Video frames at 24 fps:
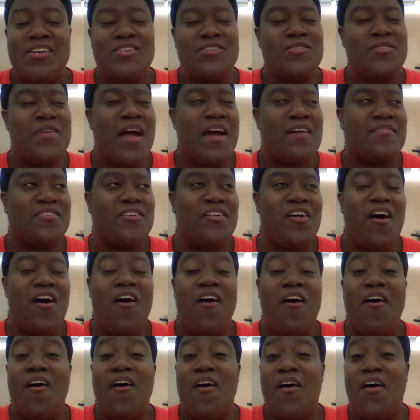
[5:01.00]
travel
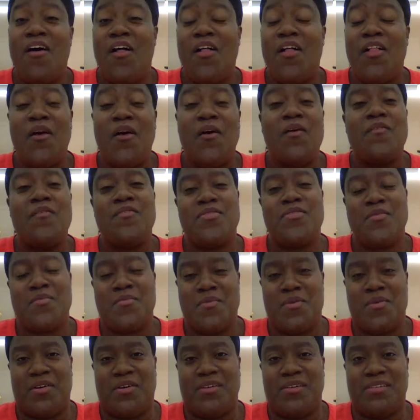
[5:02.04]
all over the
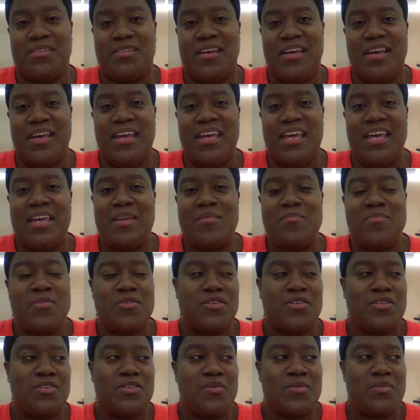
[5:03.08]
world in
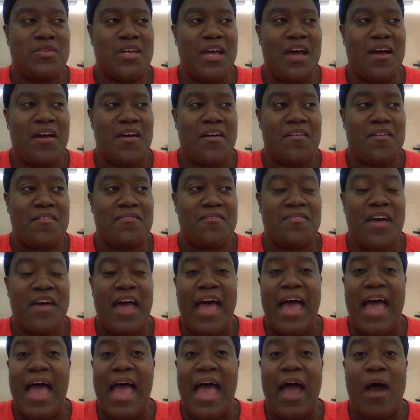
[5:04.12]
pursuit of
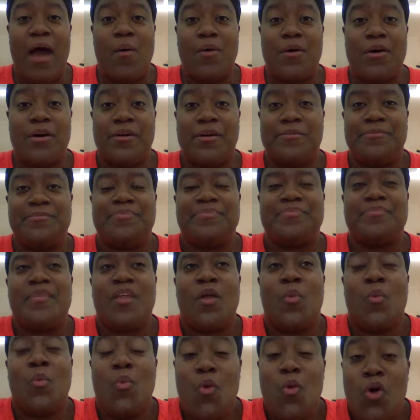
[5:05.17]
our
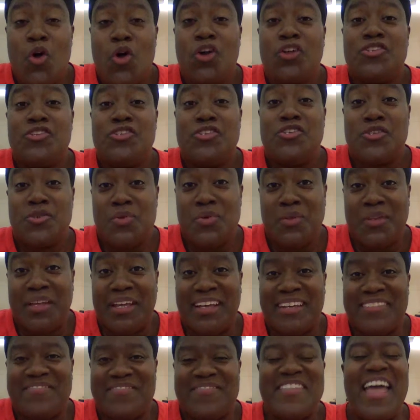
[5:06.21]
world
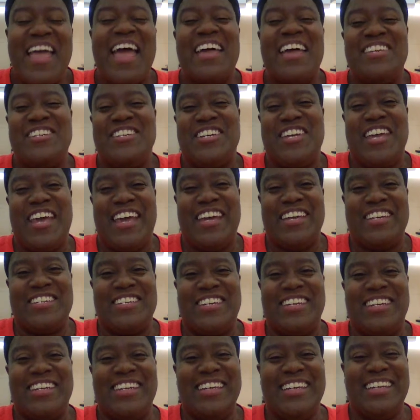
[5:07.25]
schooling
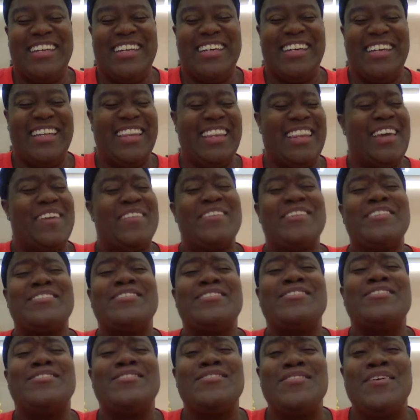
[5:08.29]
education. There
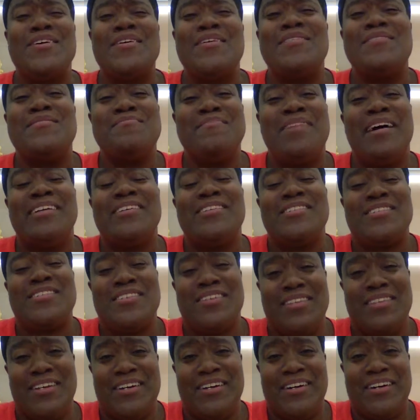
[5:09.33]
is so much
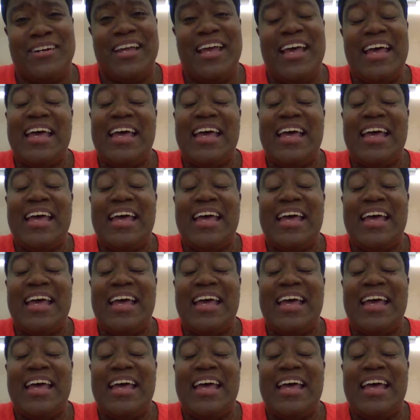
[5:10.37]
to learn.